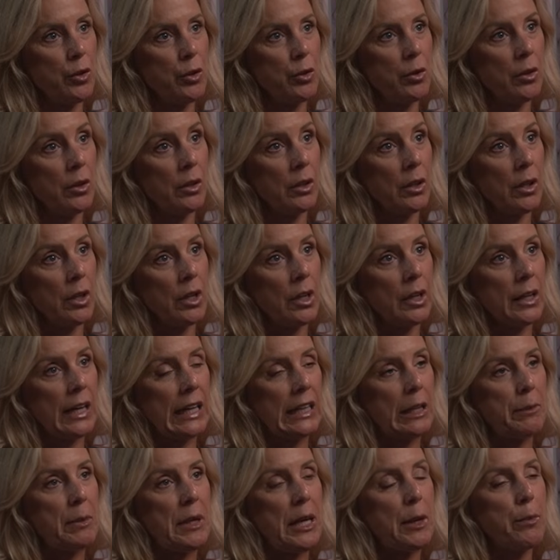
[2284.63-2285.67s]
you
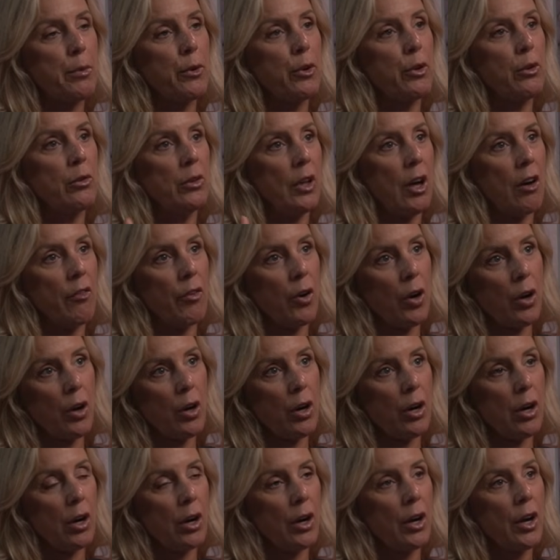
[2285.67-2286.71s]
and the people who love
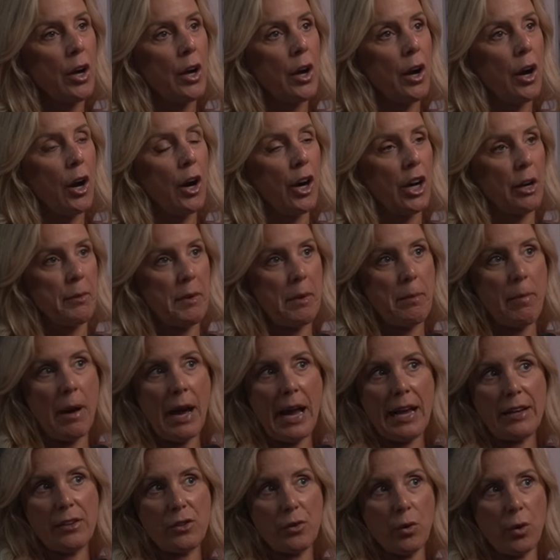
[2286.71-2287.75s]
her are going to be
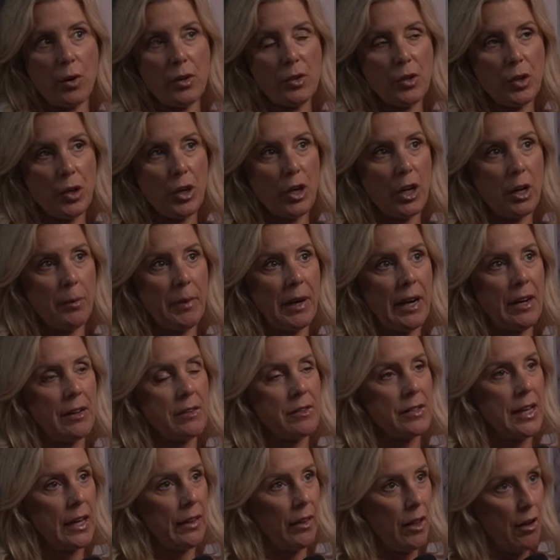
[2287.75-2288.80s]
biased towards her
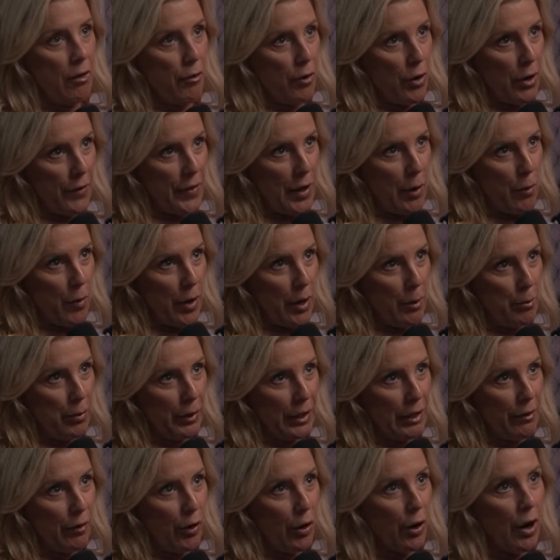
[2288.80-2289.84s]
because they love her and they want to
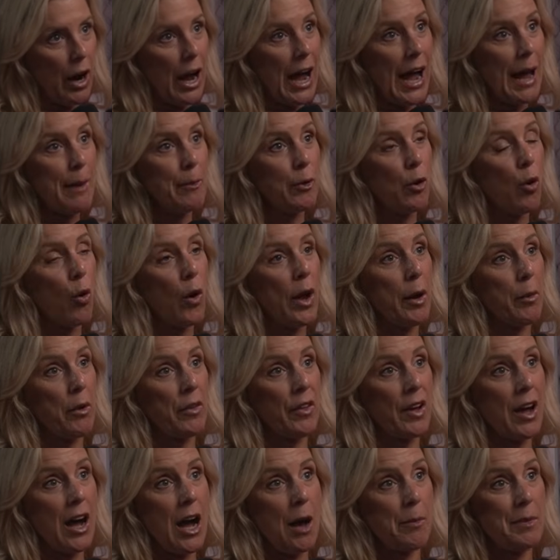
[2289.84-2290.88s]
believe her. I'm going
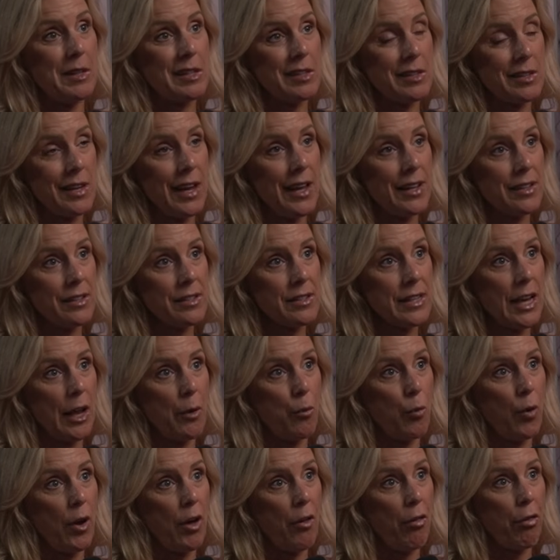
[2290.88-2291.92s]
with common sense
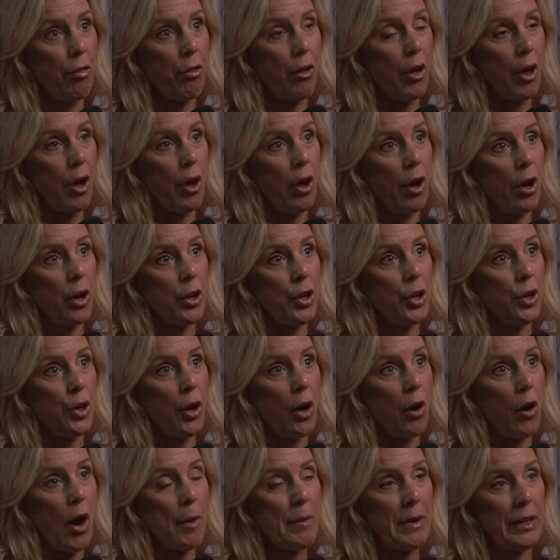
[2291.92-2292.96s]
and with, yeah. you
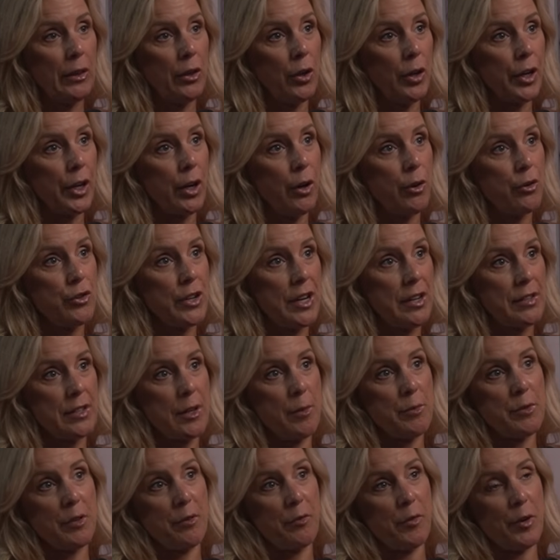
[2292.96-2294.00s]
know, I mean, look at O.J.
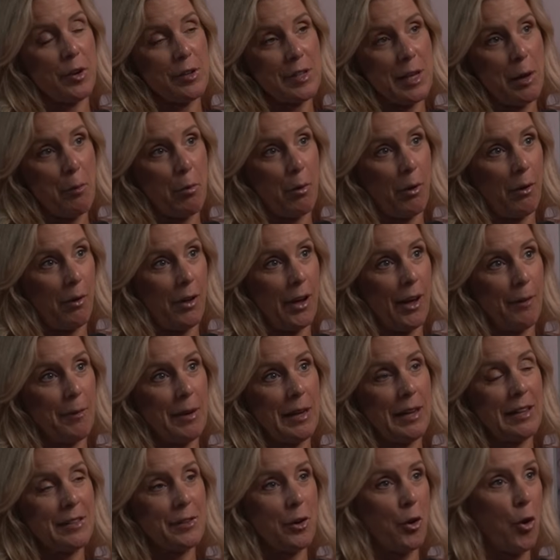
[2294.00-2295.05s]
Simpson for example. I
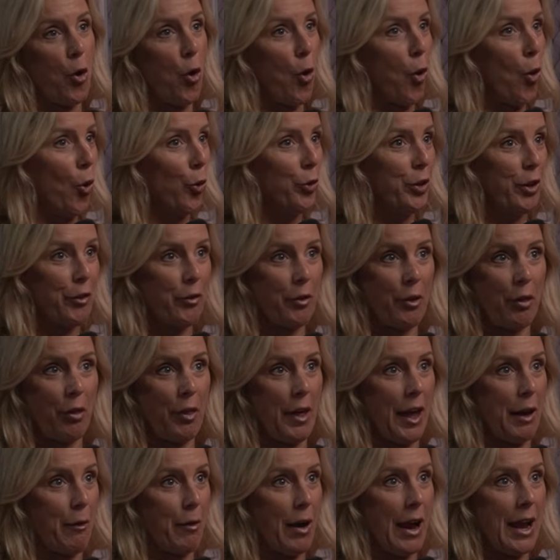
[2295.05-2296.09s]
mean, it's a whole
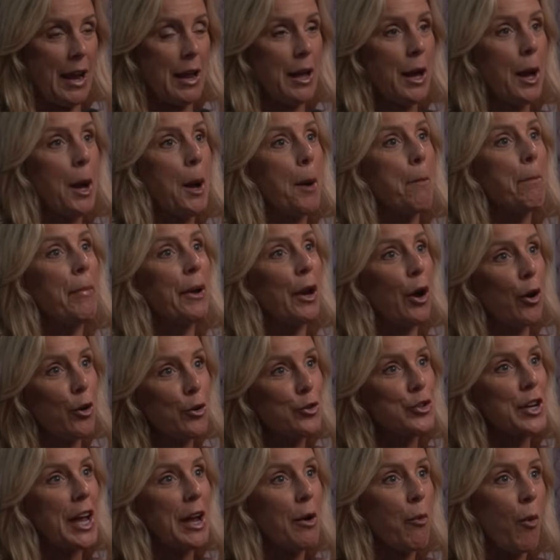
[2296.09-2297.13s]
different thing, right? Yeah. But
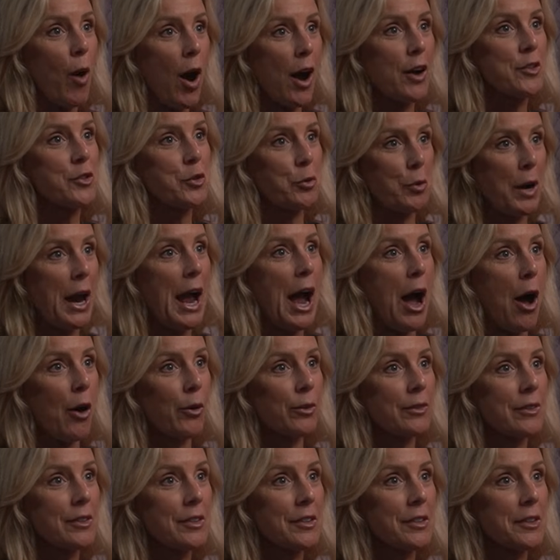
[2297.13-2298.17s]
O.J. walks
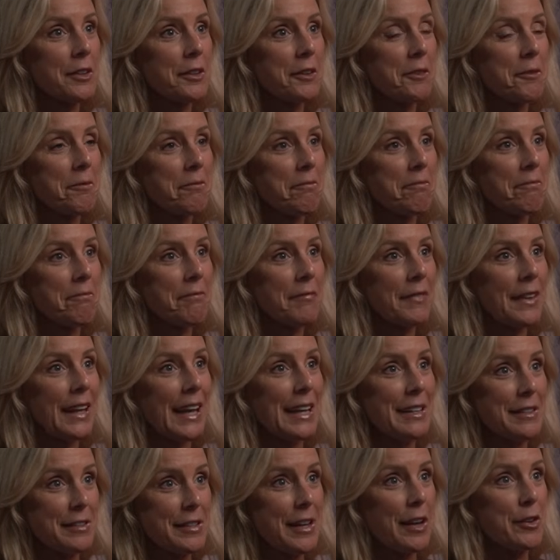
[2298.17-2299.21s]
around
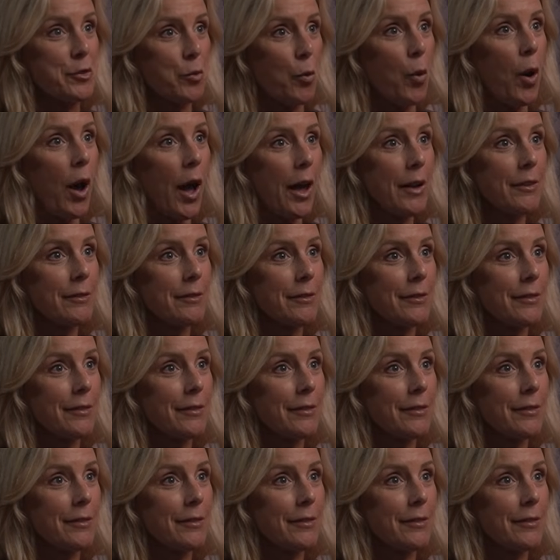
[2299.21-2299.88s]
and says what?